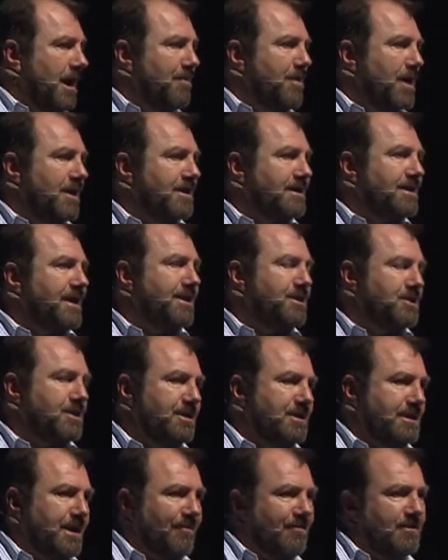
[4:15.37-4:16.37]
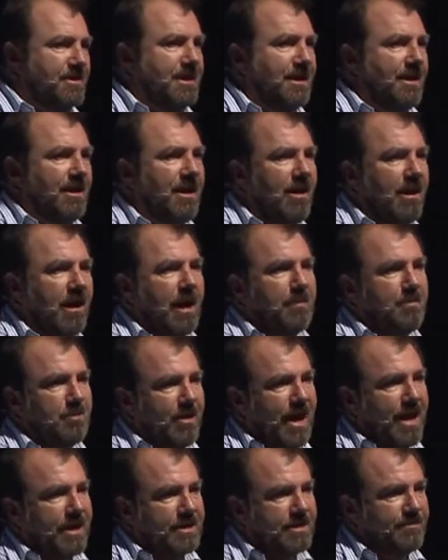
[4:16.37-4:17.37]
had attention deficit
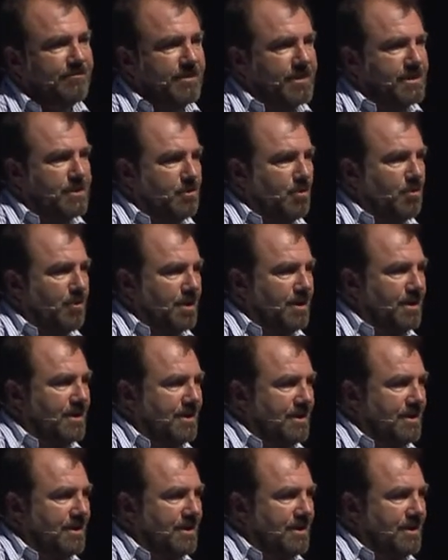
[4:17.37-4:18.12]
hyperactive disorder.